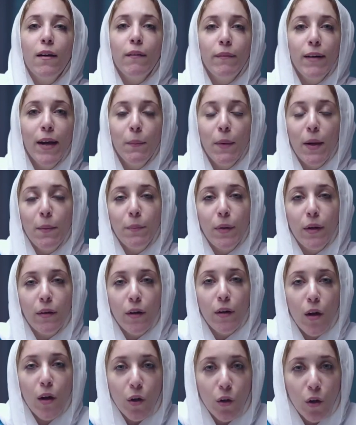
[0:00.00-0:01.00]

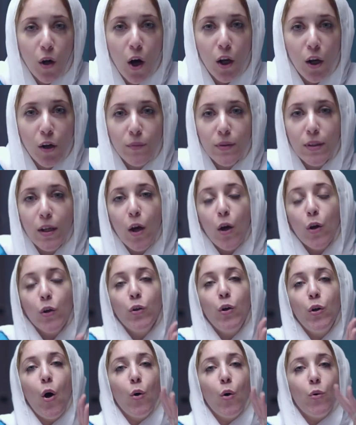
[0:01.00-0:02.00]
Remember, columns
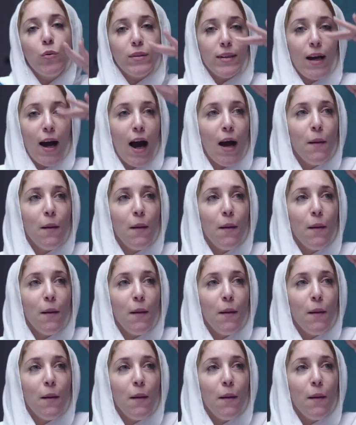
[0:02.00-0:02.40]
goes